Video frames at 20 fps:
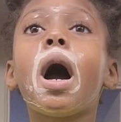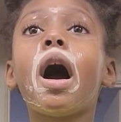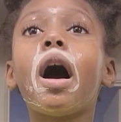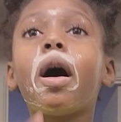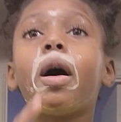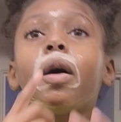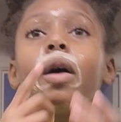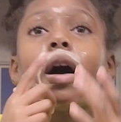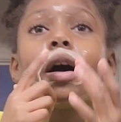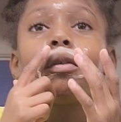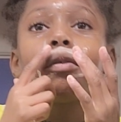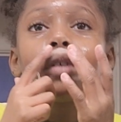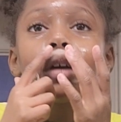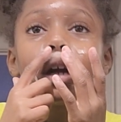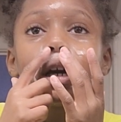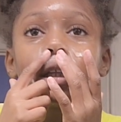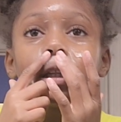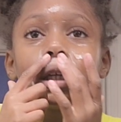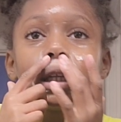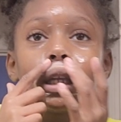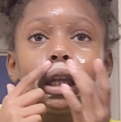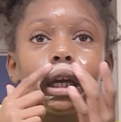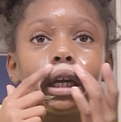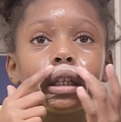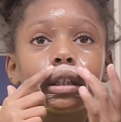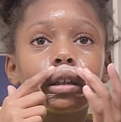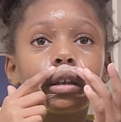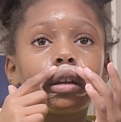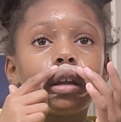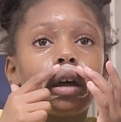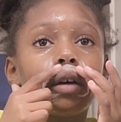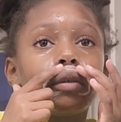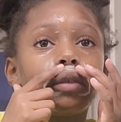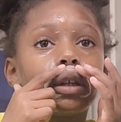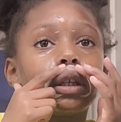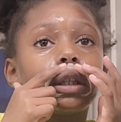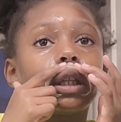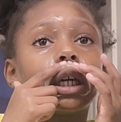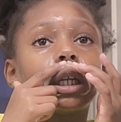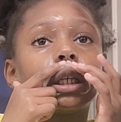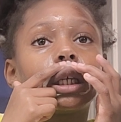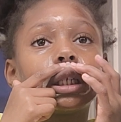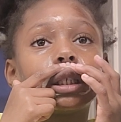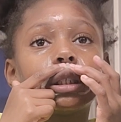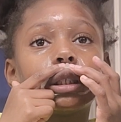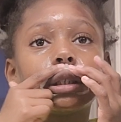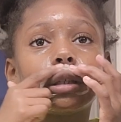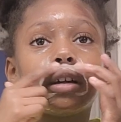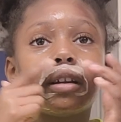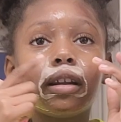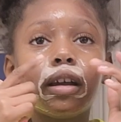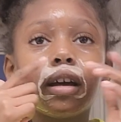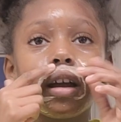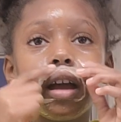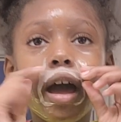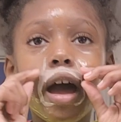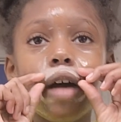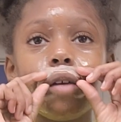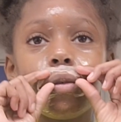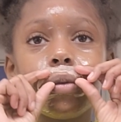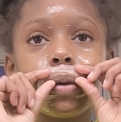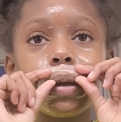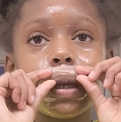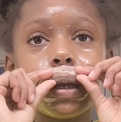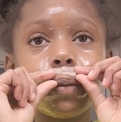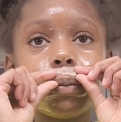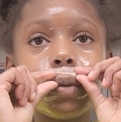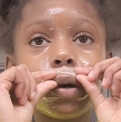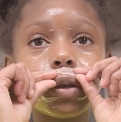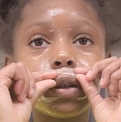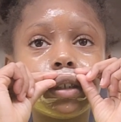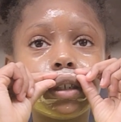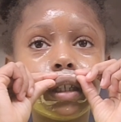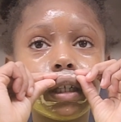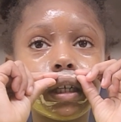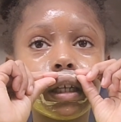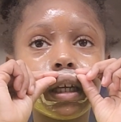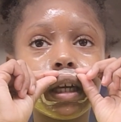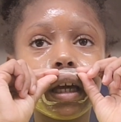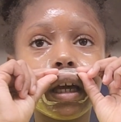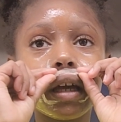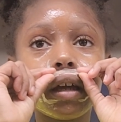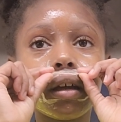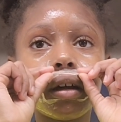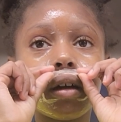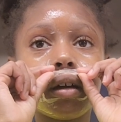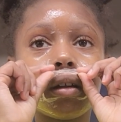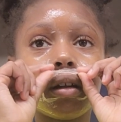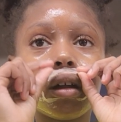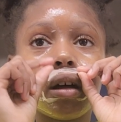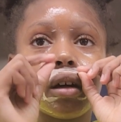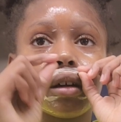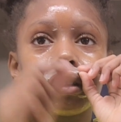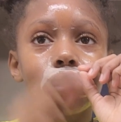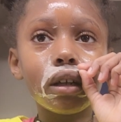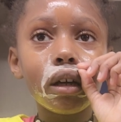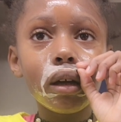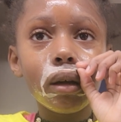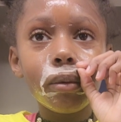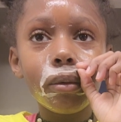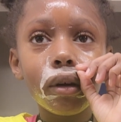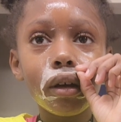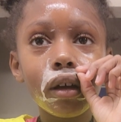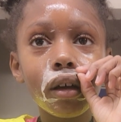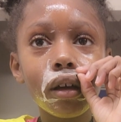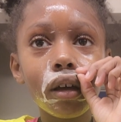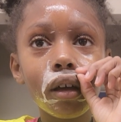Huh? I forgot to dance because I haven't did that dance so long. I haven't been posting yet a long time.